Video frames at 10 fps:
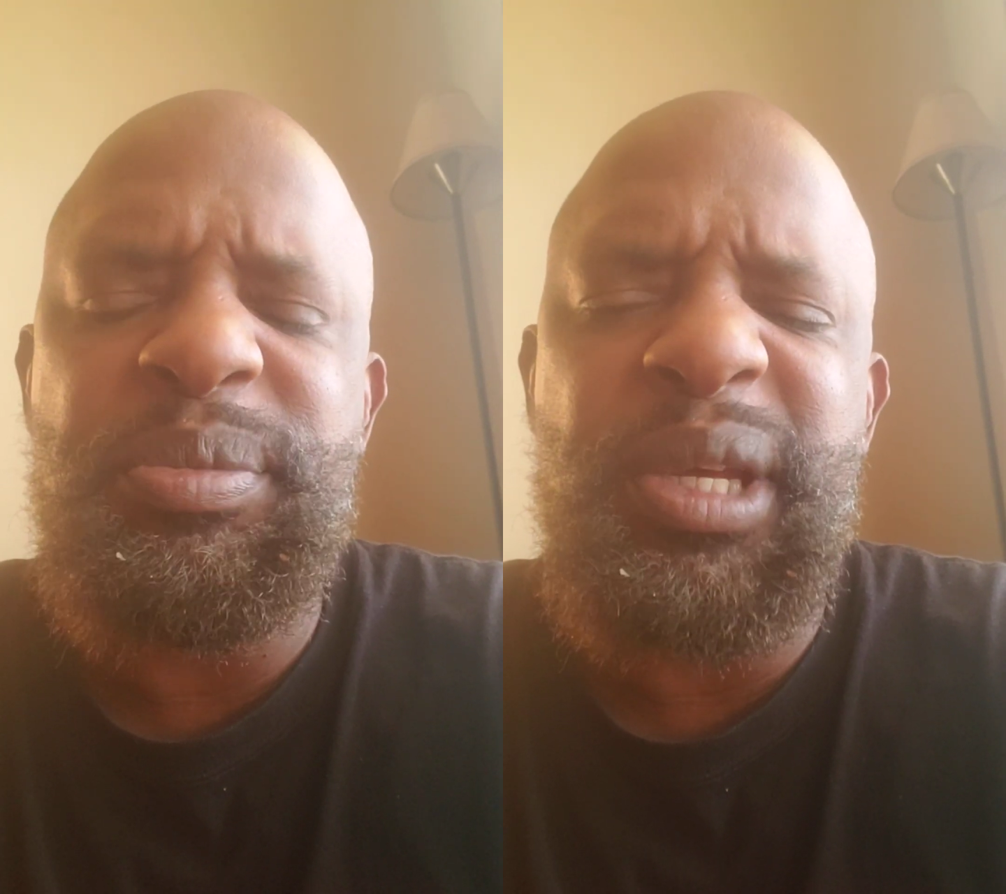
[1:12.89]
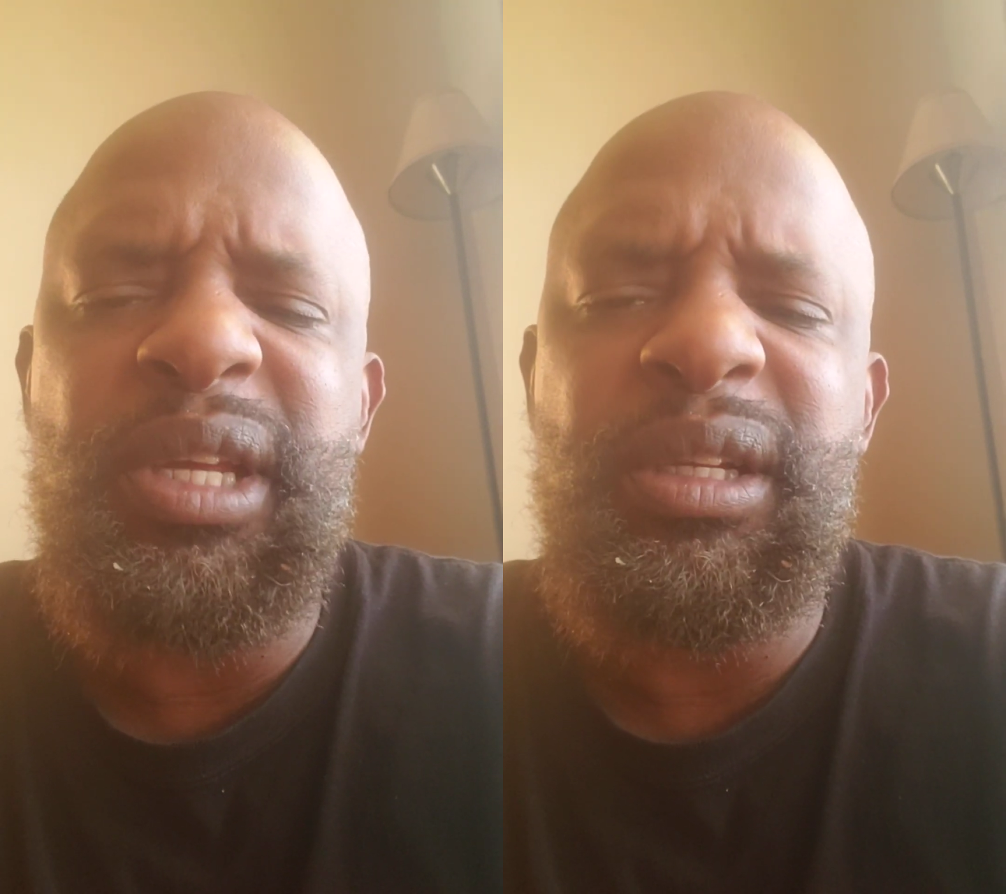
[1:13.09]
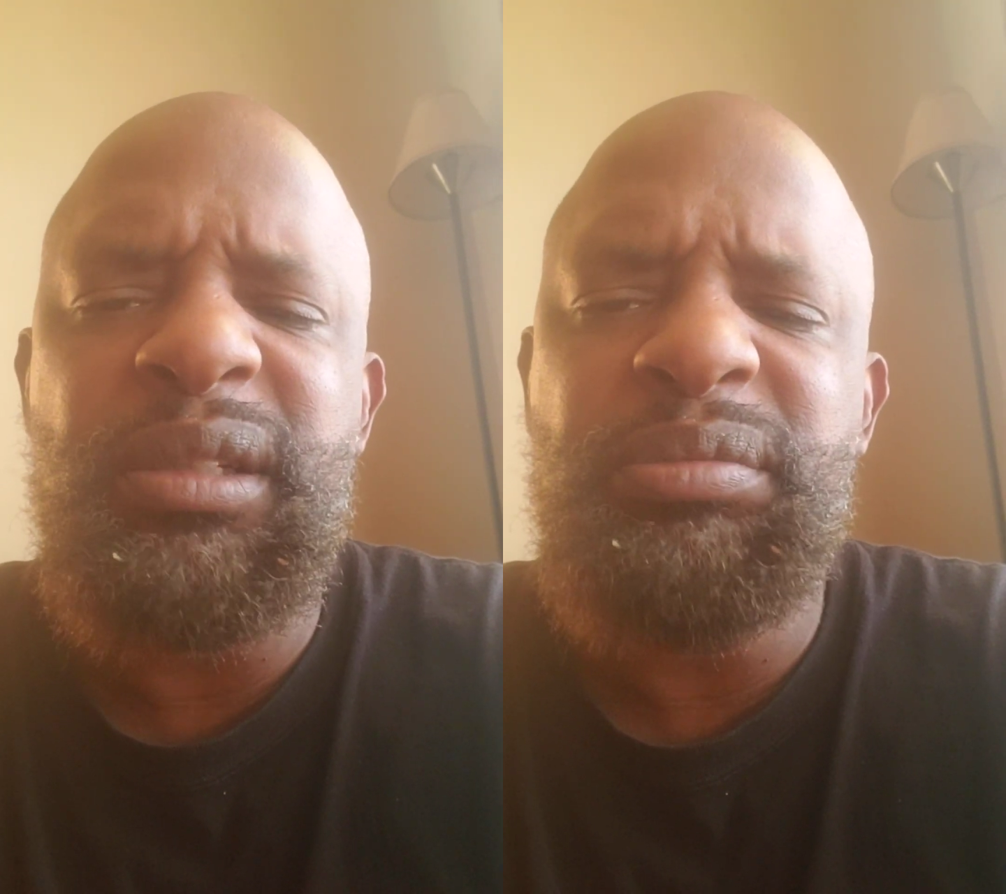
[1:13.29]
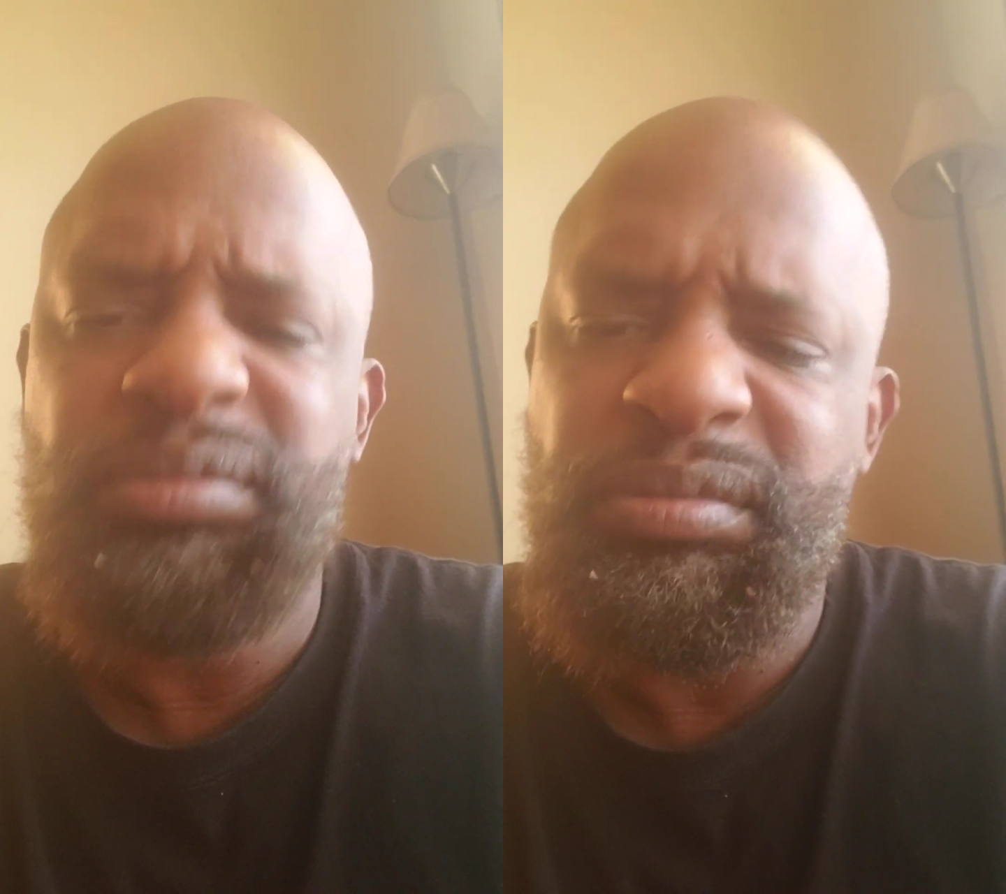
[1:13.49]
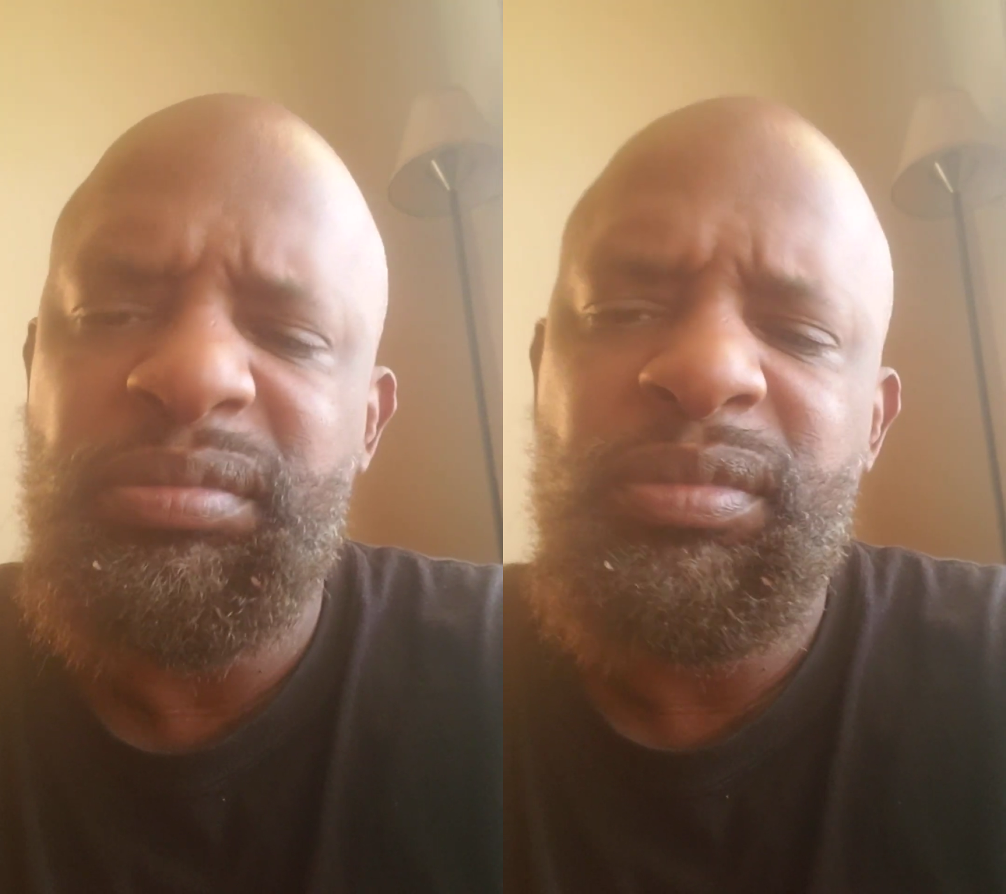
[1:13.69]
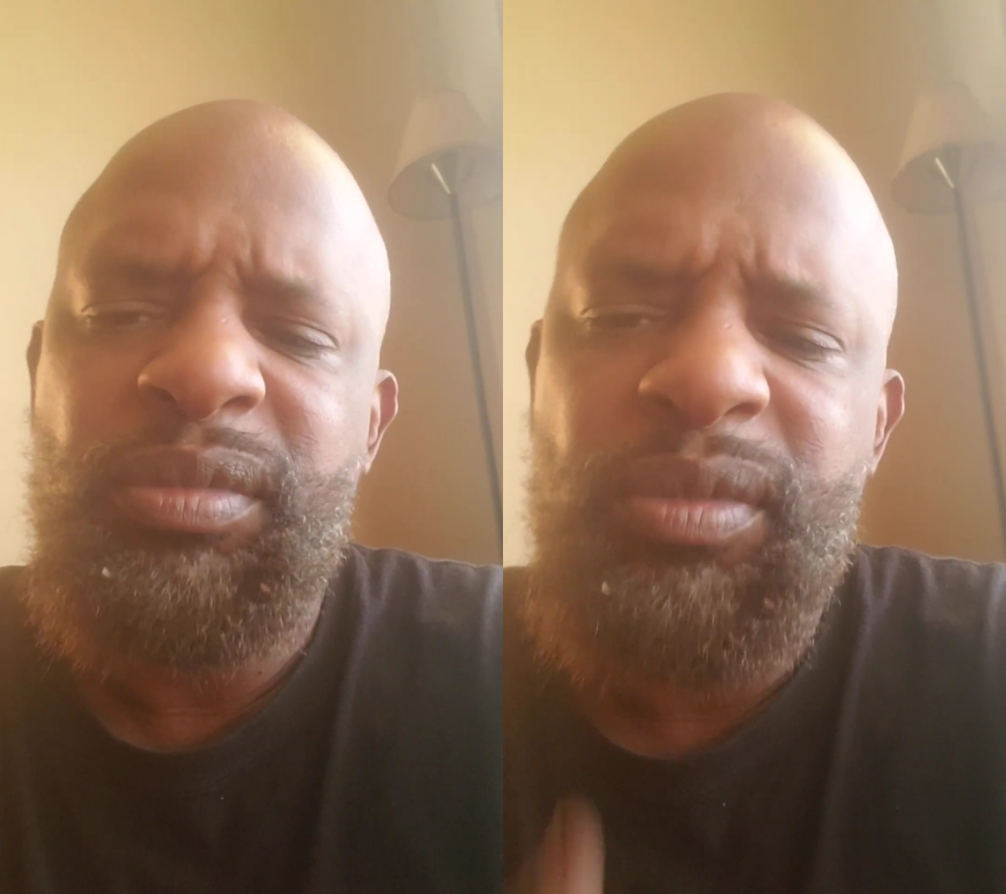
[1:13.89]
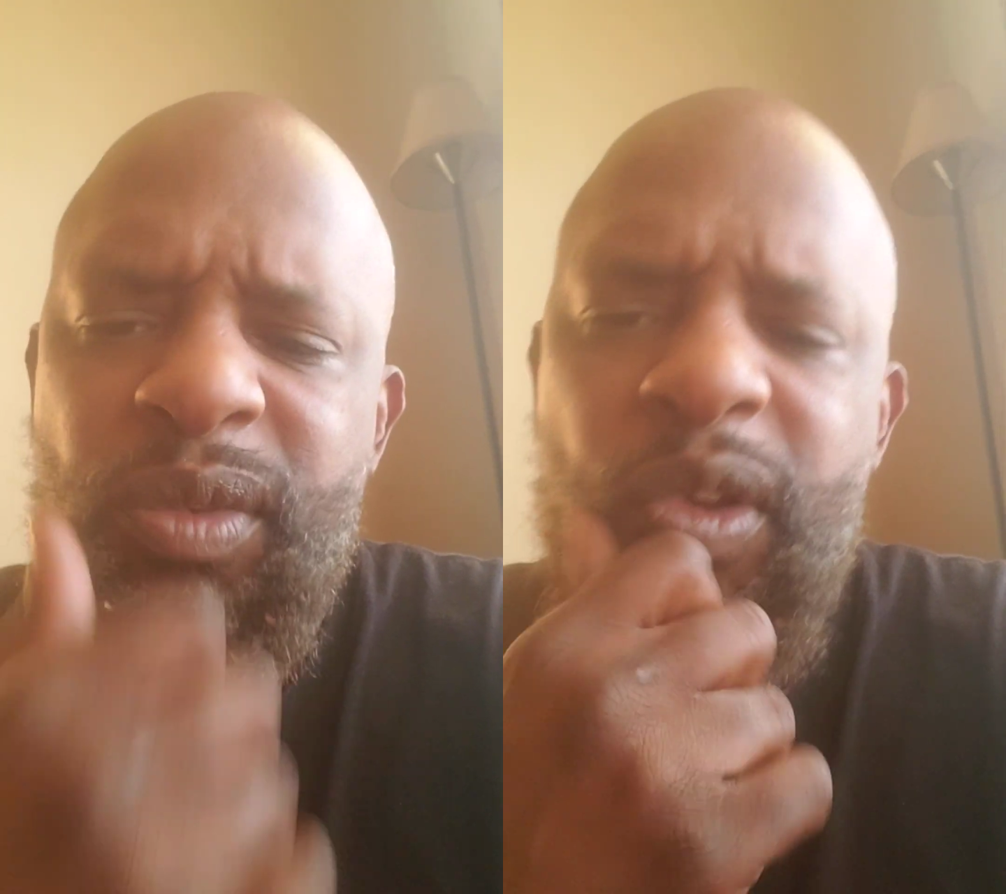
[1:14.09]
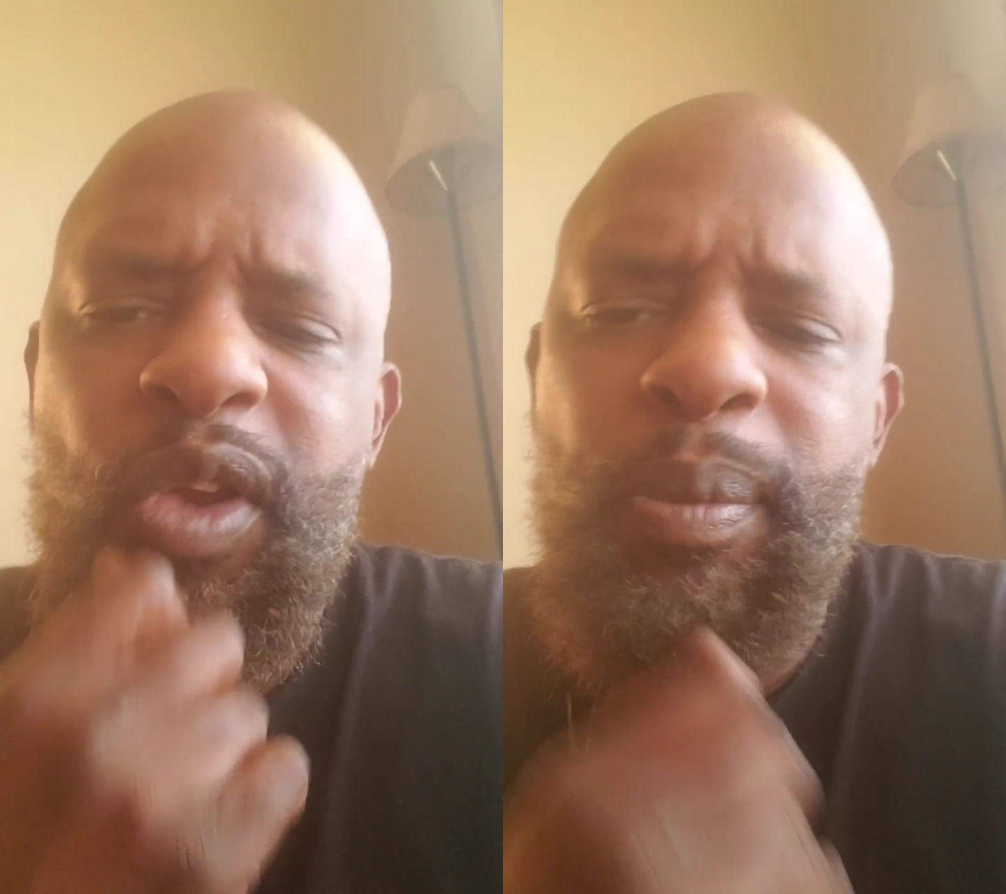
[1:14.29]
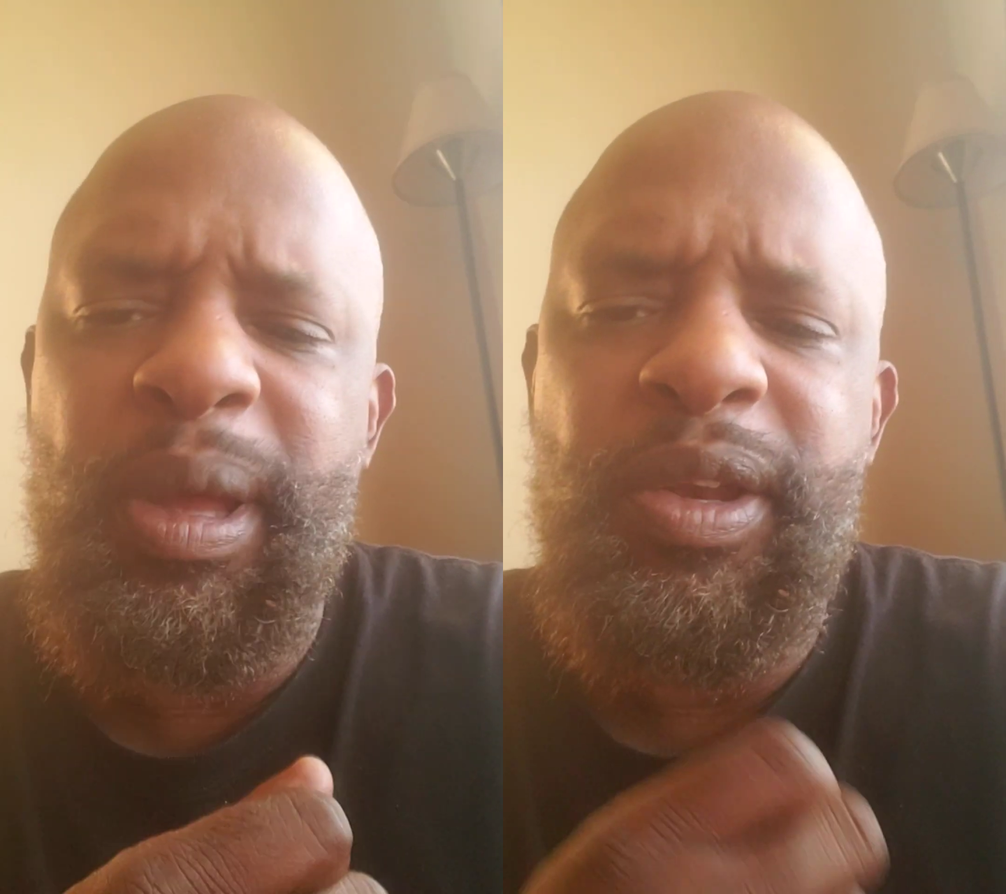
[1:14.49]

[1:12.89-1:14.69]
man. Everybody